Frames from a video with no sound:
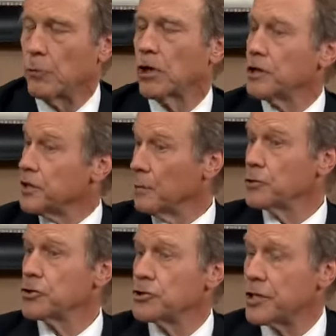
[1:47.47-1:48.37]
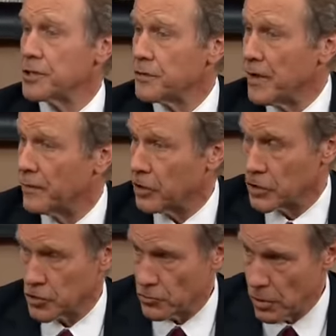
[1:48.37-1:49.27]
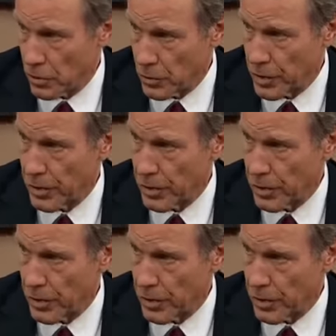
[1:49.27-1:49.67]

Well, it doubles your chance of having a stroke,